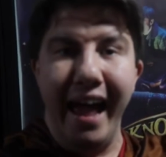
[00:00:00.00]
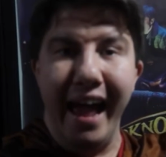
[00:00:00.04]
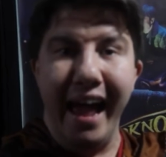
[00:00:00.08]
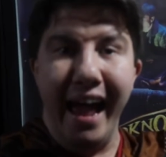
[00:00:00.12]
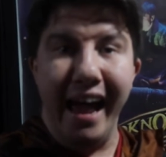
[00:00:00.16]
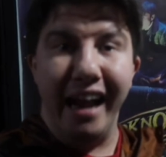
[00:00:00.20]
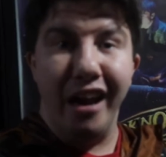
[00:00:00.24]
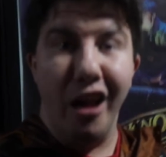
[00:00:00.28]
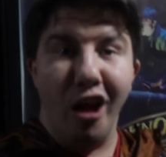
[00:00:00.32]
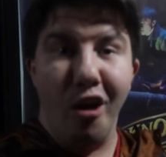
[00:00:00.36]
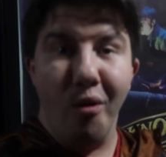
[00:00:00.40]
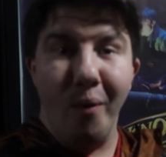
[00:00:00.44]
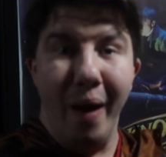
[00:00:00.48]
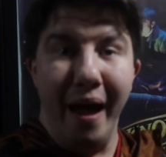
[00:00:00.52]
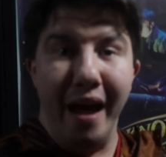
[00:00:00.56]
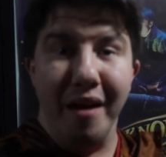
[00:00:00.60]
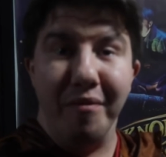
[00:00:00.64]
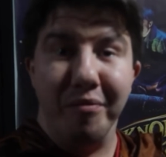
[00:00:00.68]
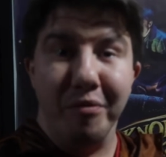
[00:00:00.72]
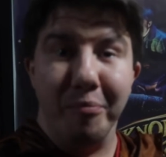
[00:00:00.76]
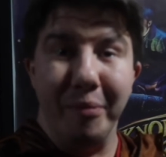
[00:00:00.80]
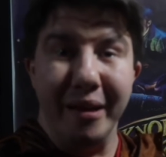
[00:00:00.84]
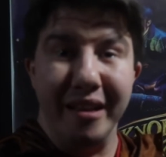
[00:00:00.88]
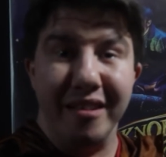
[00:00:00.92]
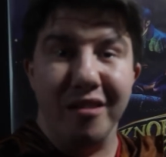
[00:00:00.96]
Hello
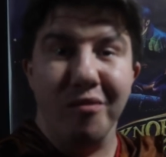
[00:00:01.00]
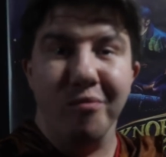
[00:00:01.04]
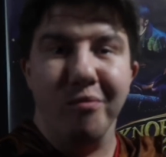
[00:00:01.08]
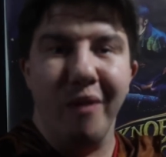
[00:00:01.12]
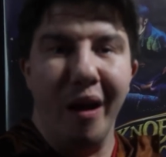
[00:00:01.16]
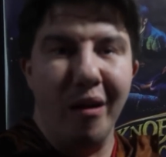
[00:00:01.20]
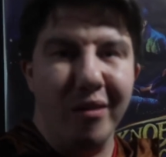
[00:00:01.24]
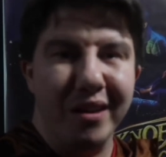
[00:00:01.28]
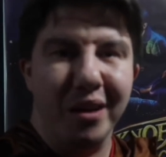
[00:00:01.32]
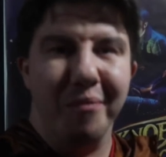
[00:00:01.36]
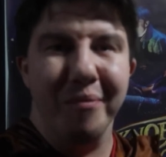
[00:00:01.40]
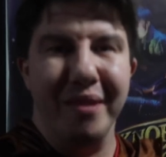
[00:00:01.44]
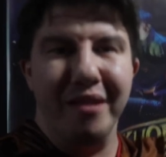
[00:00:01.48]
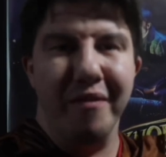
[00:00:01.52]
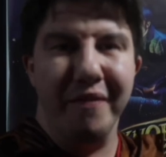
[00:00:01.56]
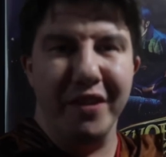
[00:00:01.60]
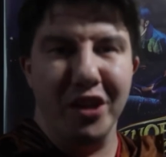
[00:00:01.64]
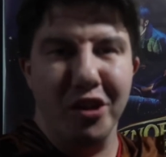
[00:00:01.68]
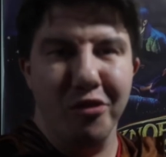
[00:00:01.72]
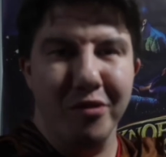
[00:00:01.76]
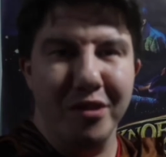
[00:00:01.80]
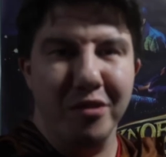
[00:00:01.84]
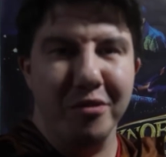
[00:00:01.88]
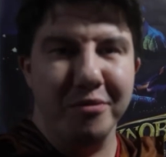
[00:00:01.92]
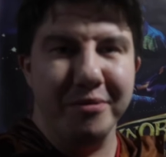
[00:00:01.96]
everybody, welcome to the
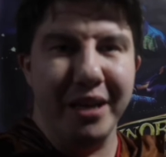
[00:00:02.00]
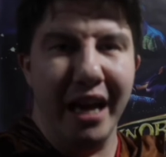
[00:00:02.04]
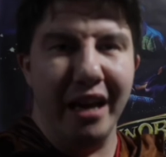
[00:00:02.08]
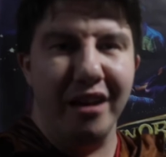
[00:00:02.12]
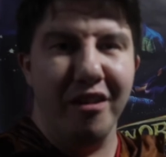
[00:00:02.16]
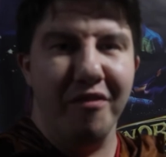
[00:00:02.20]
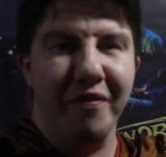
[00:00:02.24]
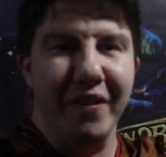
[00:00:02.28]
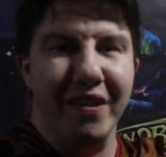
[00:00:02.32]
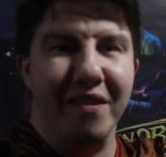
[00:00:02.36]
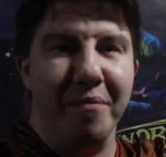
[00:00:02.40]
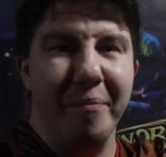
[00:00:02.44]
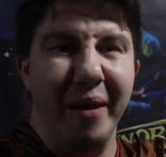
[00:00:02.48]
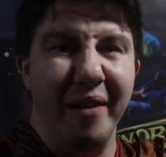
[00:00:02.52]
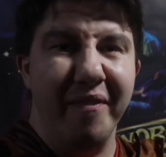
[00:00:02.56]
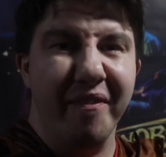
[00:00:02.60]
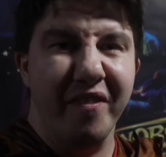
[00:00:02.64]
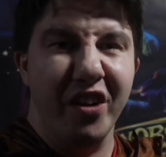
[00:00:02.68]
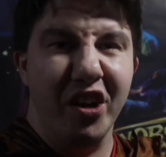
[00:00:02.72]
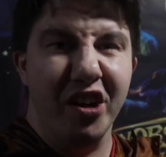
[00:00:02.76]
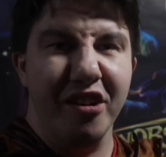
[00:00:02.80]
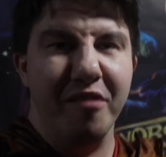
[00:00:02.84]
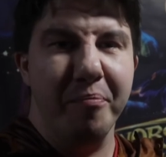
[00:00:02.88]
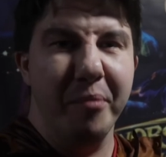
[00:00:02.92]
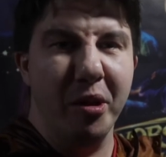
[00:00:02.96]
YouTube channel. This is my
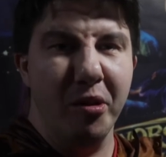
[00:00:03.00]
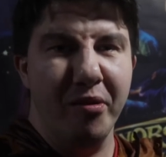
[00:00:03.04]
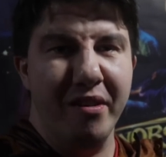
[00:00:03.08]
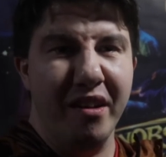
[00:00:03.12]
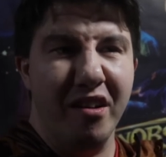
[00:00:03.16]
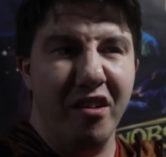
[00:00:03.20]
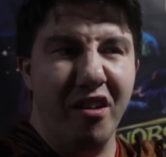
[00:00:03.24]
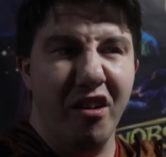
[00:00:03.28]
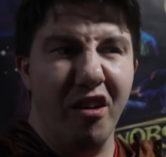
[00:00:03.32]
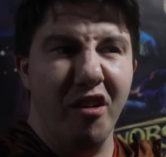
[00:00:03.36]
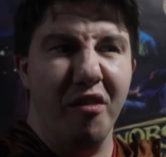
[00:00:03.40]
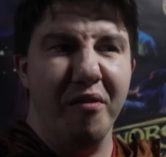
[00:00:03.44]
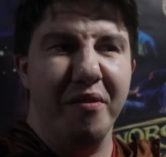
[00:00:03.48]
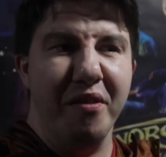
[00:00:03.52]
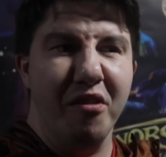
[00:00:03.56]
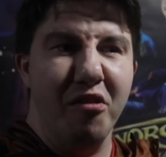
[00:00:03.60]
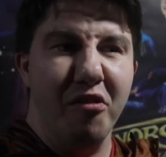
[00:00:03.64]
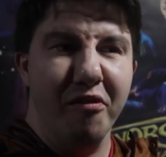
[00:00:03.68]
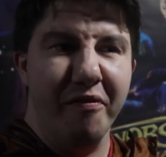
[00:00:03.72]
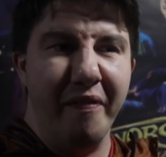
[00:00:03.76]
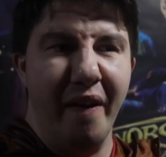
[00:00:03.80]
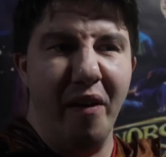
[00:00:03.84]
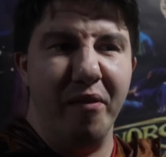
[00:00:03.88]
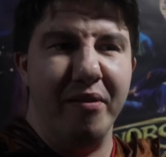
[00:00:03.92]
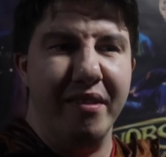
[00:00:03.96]
first musical of
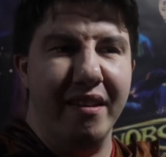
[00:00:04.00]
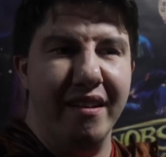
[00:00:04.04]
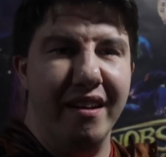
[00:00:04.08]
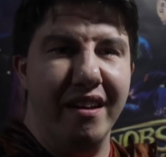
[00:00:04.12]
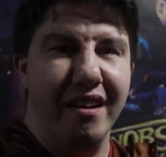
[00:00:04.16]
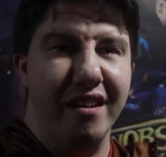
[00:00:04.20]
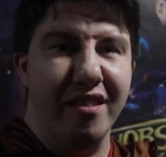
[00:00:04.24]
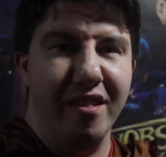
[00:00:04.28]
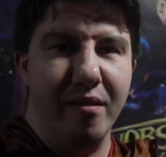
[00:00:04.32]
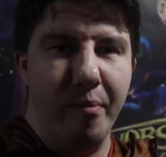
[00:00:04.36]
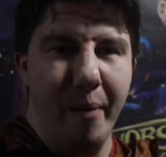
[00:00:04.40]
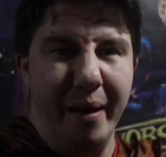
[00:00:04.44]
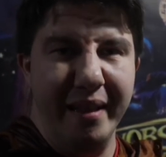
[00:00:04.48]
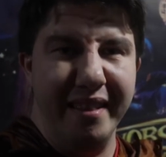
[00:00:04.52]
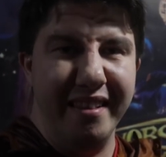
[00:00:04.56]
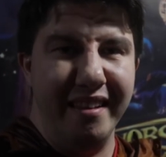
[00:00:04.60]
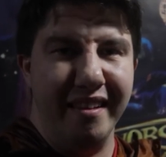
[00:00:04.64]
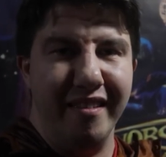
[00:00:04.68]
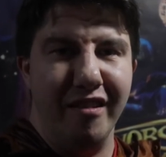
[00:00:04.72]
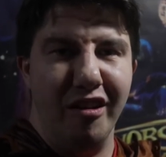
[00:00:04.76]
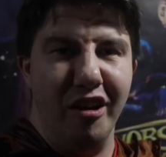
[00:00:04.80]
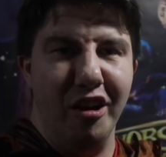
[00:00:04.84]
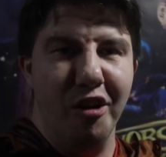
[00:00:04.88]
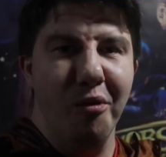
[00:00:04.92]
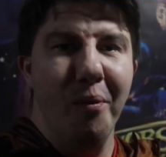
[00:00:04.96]

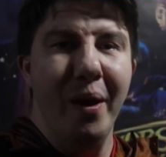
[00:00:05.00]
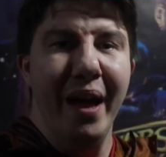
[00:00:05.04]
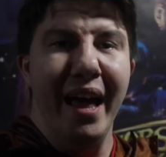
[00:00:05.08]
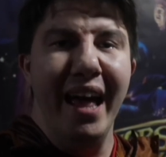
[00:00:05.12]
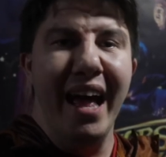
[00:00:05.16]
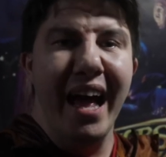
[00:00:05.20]
2022.